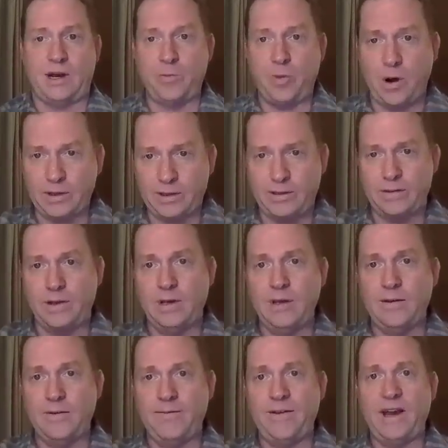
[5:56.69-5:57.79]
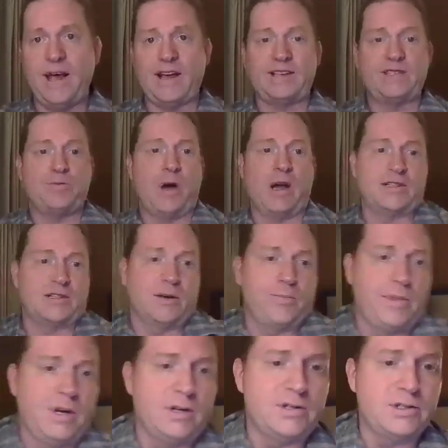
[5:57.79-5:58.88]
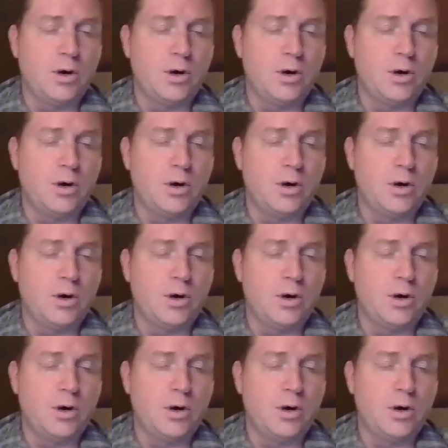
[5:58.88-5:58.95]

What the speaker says: And I brought the FedEx box up there.